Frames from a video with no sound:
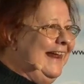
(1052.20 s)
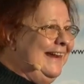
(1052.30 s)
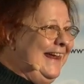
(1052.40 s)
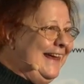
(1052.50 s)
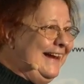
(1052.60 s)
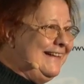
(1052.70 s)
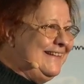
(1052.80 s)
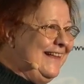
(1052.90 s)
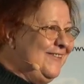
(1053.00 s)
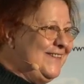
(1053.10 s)
and Nicholas
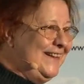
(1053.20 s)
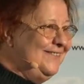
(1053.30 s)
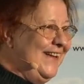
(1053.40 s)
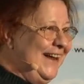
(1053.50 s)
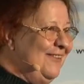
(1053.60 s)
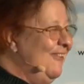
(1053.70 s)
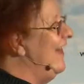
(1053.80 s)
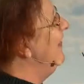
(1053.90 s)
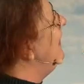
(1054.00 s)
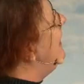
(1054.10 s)
knows it very
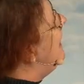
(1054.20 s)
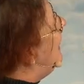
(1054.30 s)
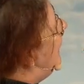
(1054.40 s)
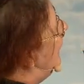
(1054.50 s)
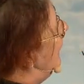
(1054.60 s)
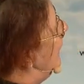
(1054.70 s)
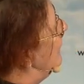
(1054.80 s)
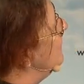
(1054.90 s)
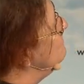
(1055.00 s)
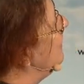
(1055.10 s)
well. Uh,
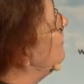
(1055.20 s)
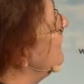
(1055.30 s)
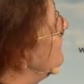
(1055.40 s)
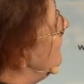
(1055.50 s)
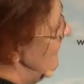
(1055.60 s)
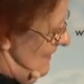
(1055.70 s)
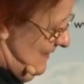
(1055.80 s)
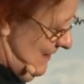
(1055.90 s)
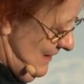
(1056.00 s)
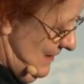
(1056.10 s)
because these